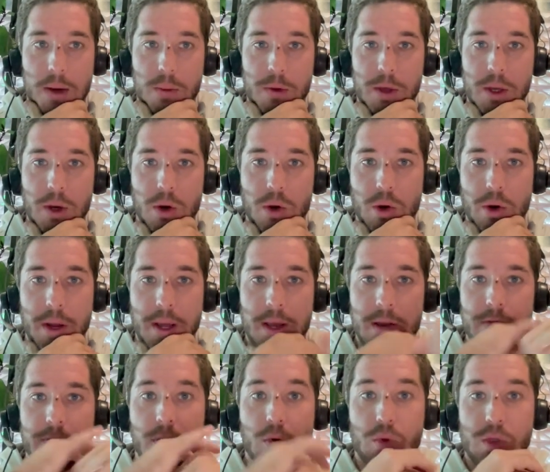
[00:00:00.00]
We are
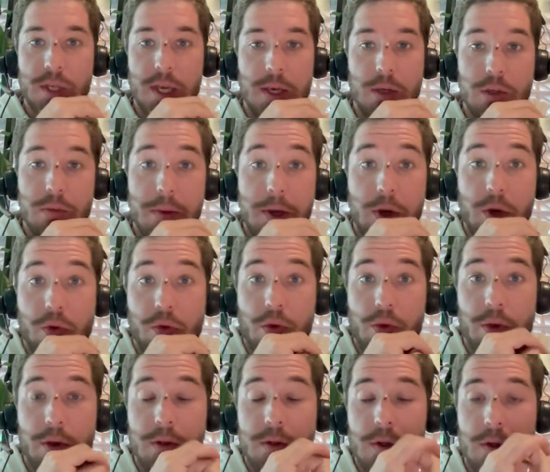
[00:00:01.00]
a full-scale speaker
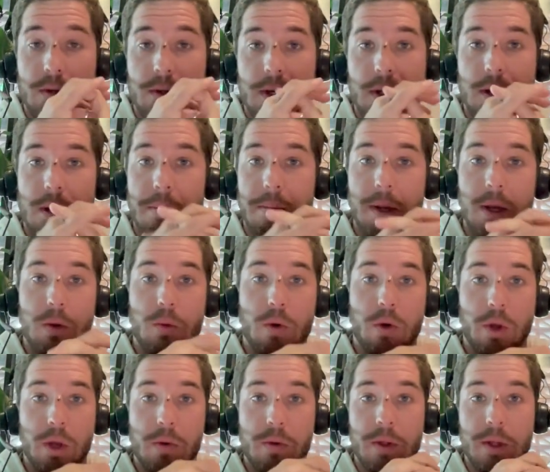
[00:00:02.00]
growth consulting company
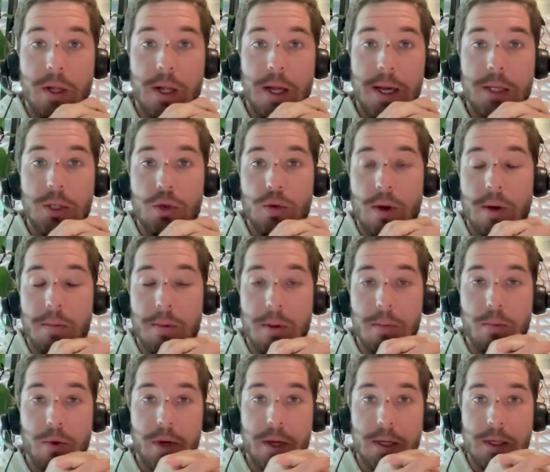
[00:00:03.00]
working with clients to help
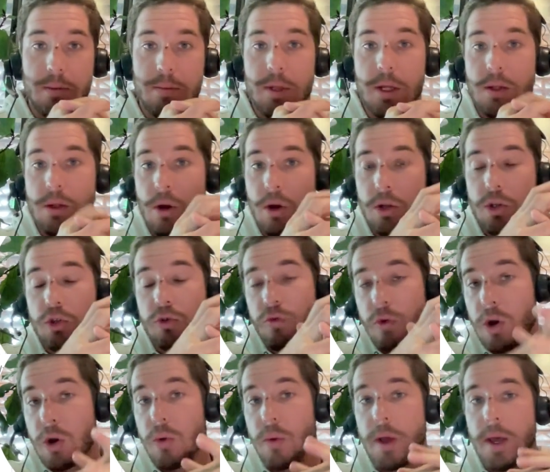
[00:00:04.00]
them predictably launch,
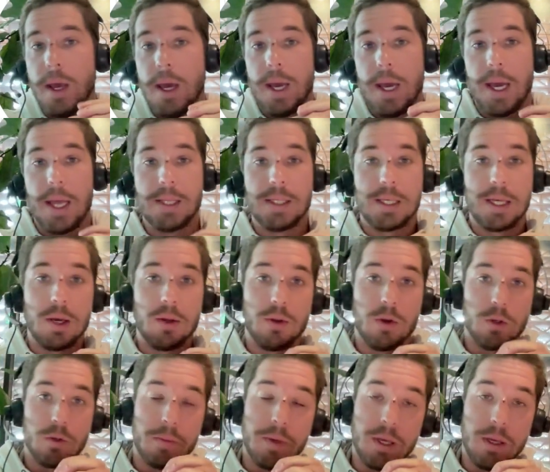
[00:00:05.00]
grow, and scale
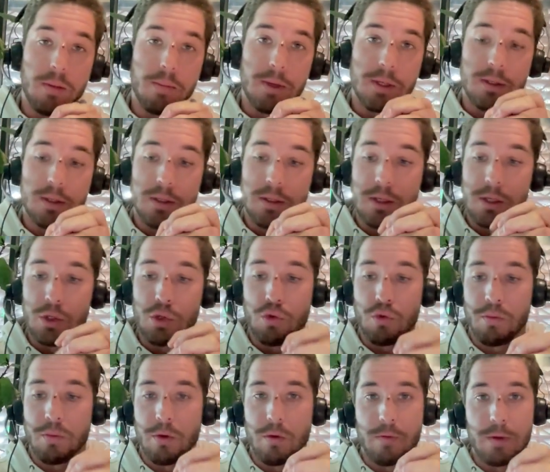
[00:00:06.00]
their speaking businesses
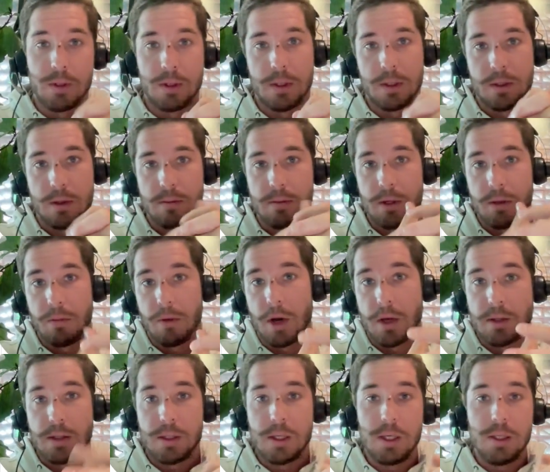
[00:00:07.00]
through proven systems and
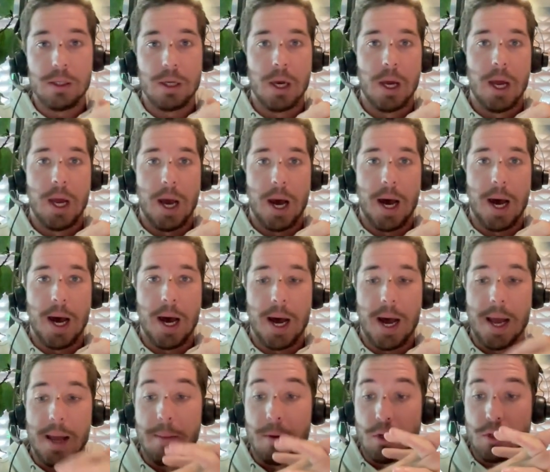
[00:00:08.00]
processes.
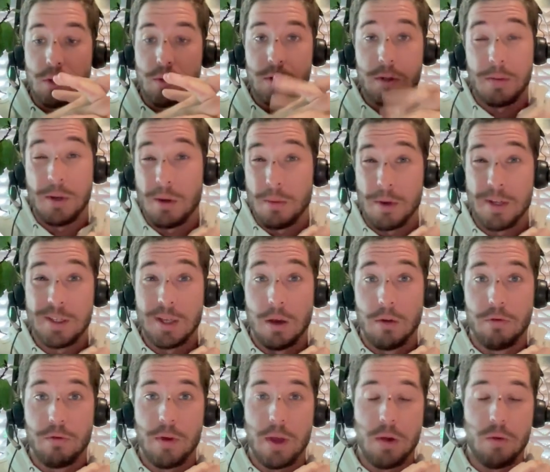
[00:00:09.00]
I am also a speaker
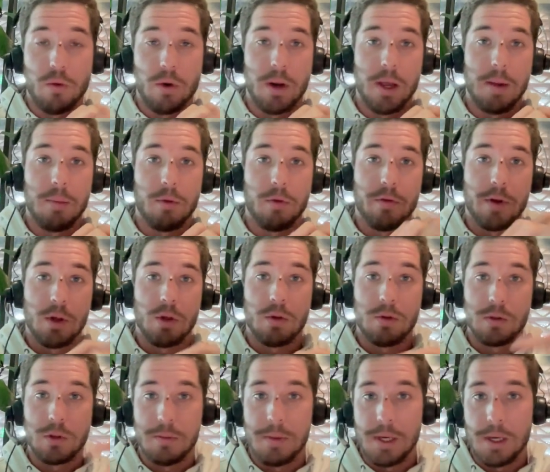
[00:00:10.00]
myself and run a
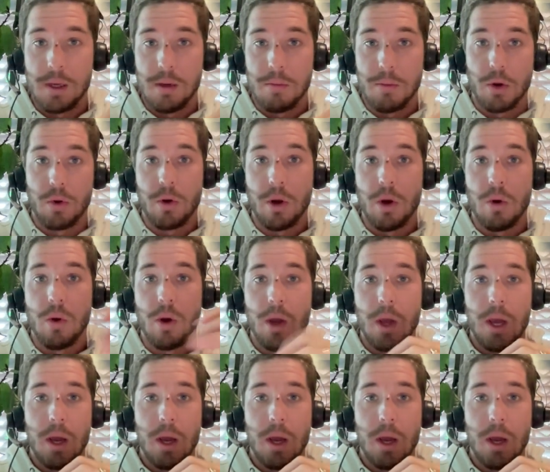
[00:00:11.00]
professional speaking bureau,